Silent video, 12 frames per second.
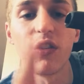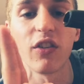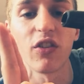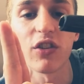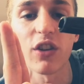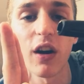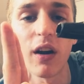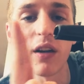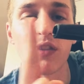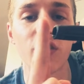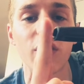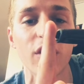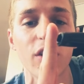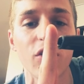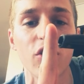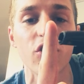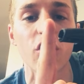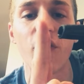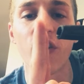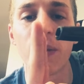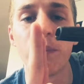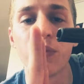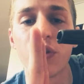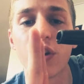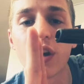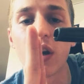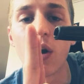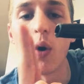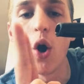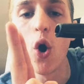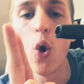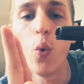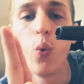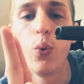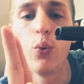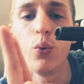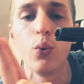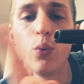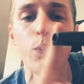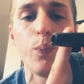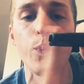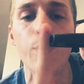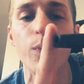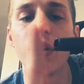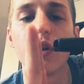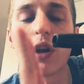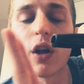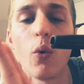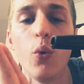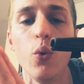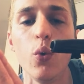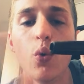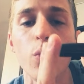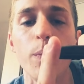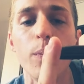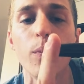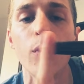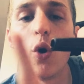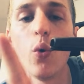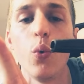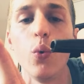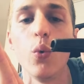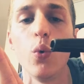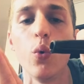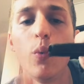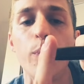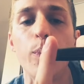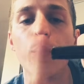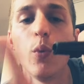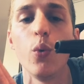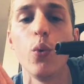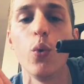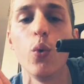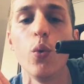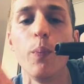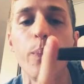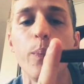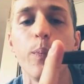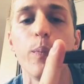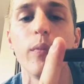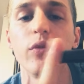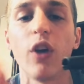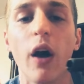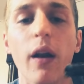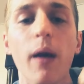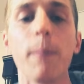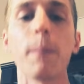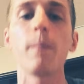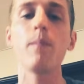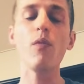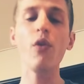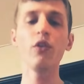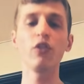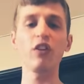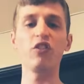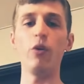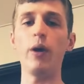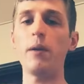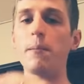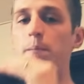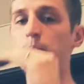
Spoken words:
This is your tongue. This is the shofar. You're going to go whoop. You're going to go whoop, whoop, whoop. Done. So let's do it.